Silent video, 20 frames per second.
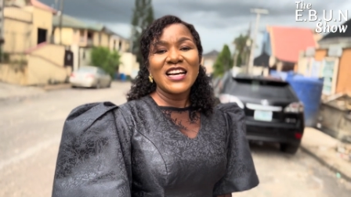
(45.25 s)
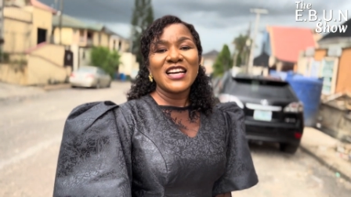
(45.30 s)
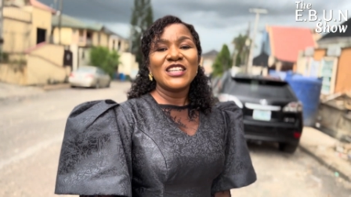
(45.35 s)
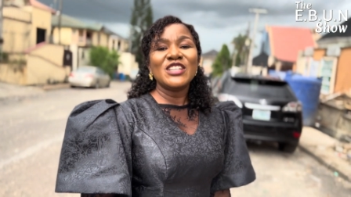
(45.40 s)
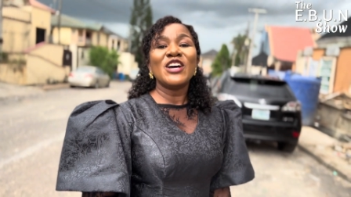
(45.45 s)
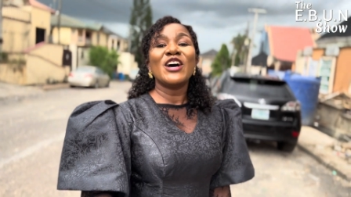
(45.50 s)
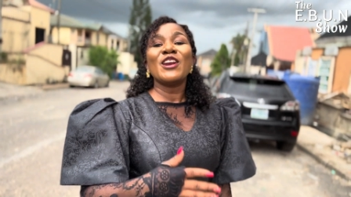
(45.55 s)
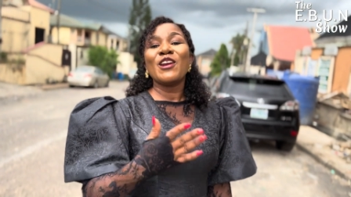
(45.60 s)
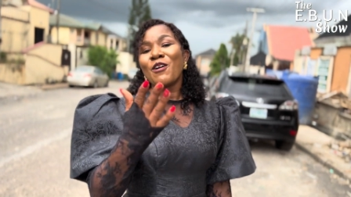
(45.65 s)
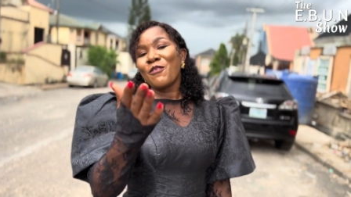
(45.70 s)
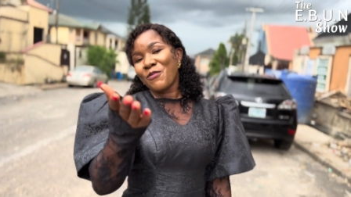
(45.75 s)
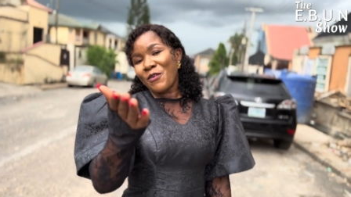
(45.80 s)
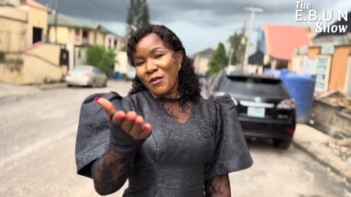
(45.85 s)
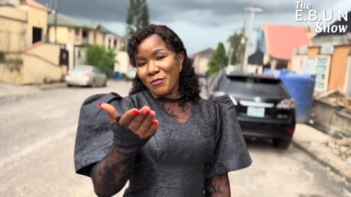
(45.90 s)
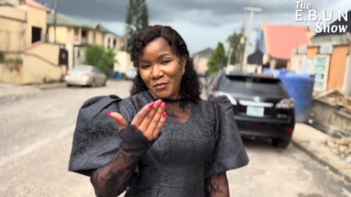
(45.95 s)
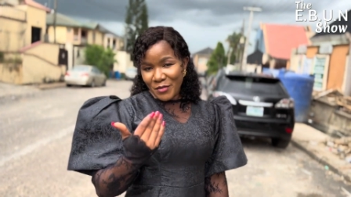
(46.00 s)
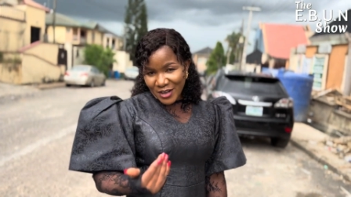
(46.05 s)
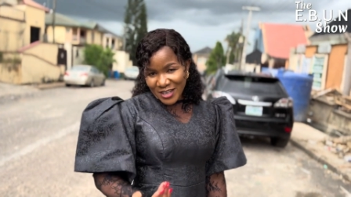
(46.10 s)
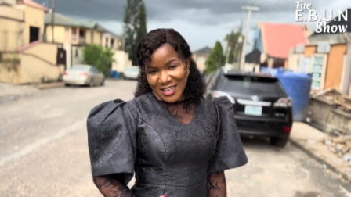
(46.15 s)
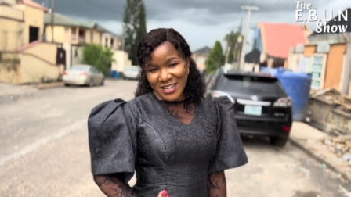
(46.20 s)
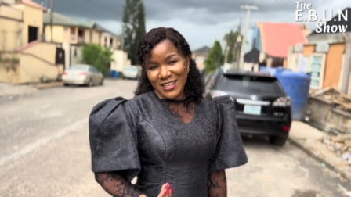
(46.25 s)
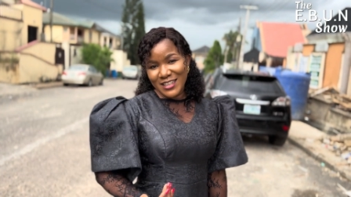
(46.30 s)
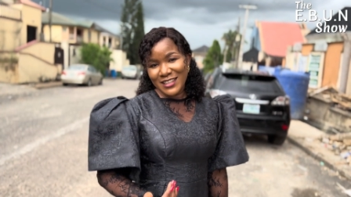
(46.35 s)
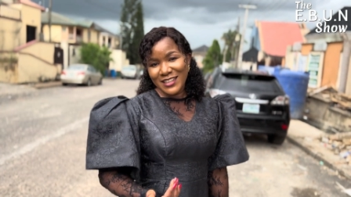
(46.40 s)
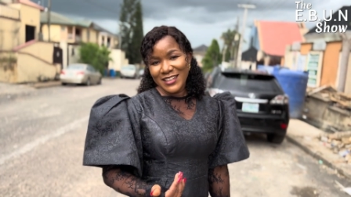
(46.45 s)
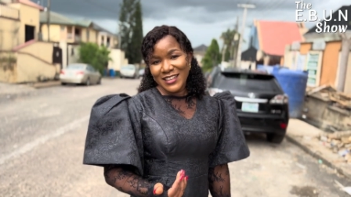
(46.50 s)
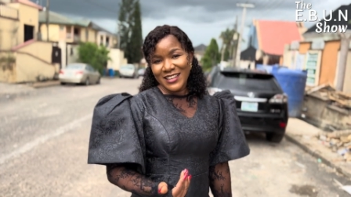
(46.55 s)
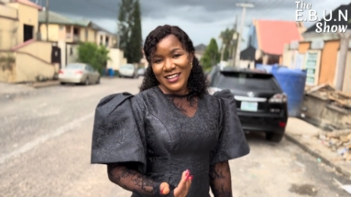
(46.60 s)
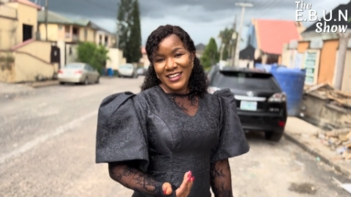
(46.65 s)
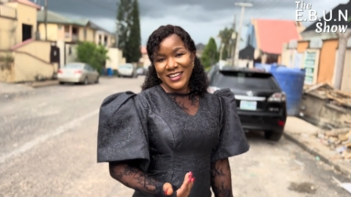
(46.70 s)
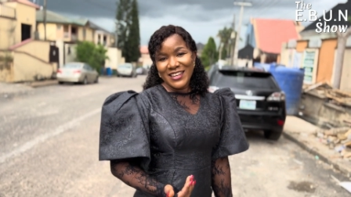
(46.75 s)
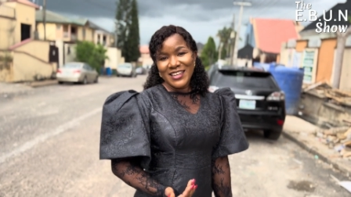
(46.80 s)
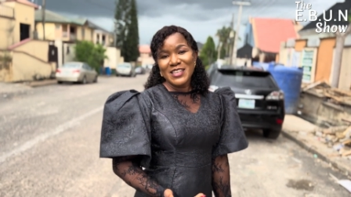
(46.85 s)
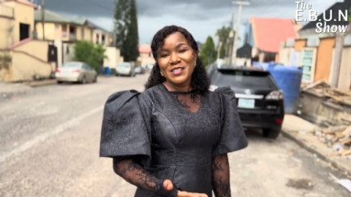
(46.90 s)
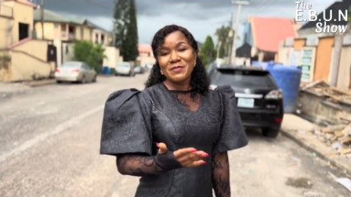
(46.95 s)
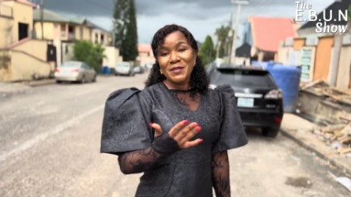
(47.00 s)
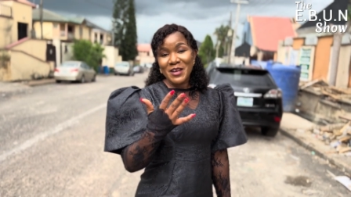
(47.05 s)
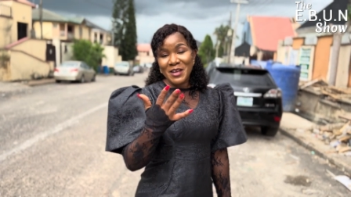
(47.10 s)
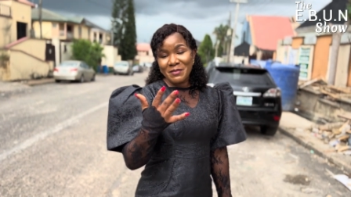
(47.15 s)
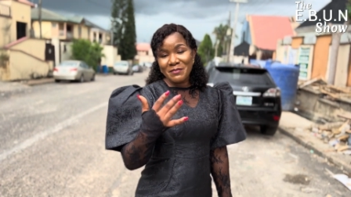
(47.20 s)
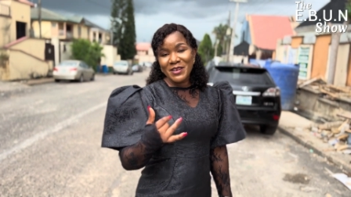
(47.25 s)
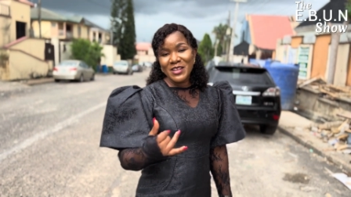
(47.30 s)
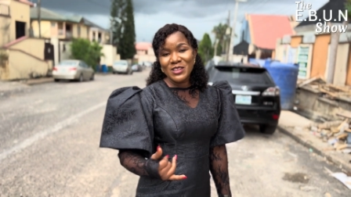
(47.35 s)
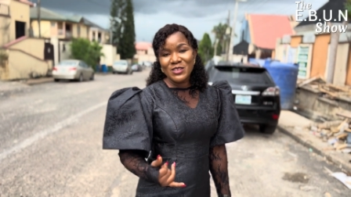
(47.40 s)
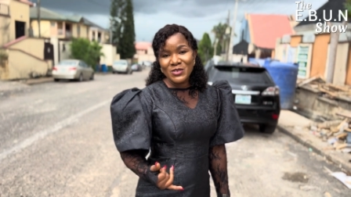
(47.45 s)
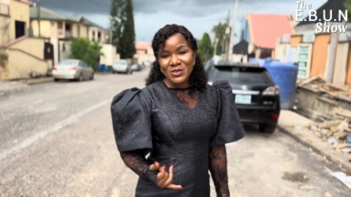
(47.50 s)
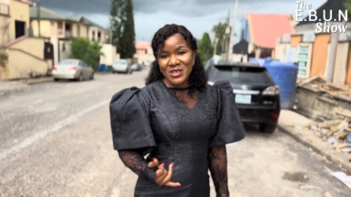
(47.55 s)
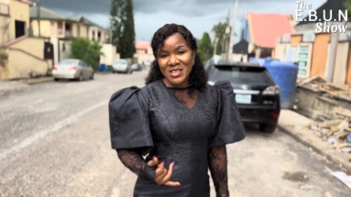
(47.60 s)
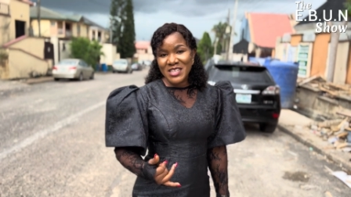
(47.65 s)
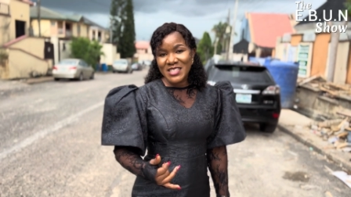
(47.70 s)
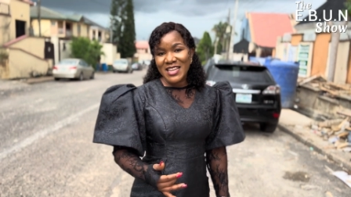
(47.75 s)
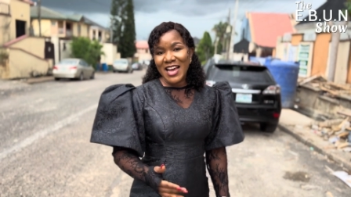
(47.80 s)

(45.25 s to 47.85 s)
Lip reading: your love for money is making me do this.